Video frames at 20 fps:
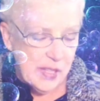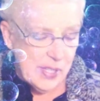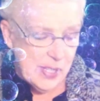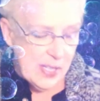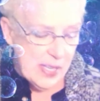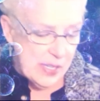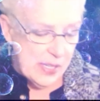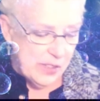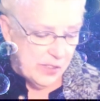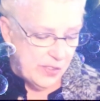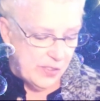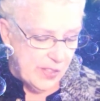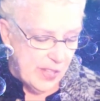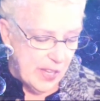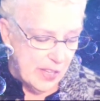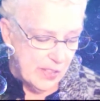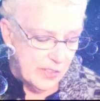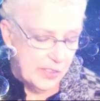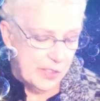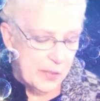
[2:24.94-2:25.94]
and it
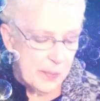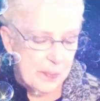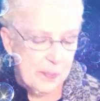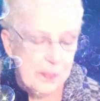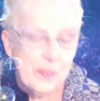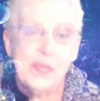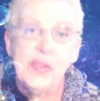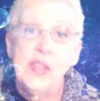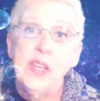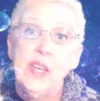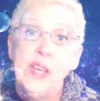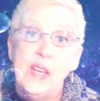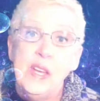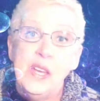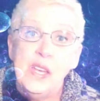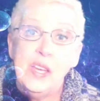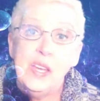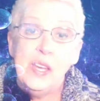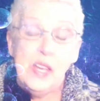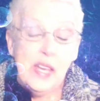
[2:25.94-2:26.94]
says,
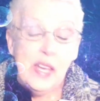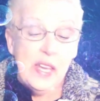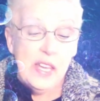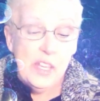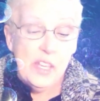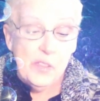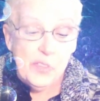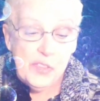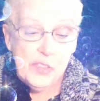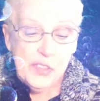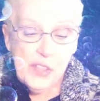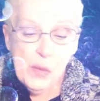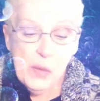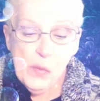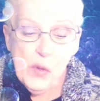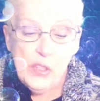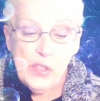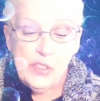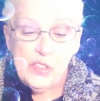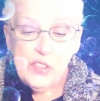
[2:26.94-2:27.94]
if someone
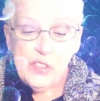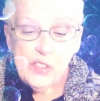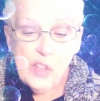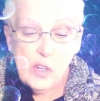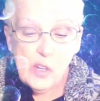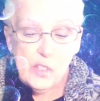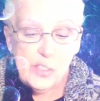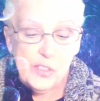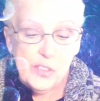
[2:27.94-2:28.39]
starts